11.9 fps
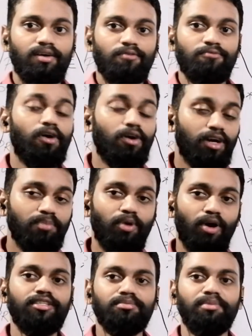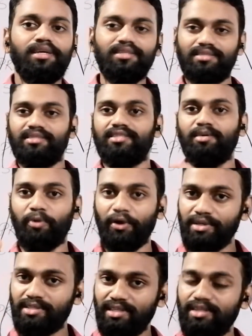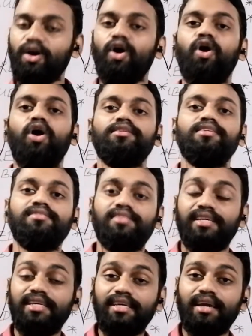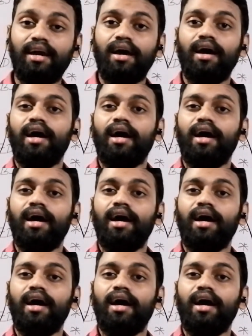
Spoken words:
Focal point means the person or the thing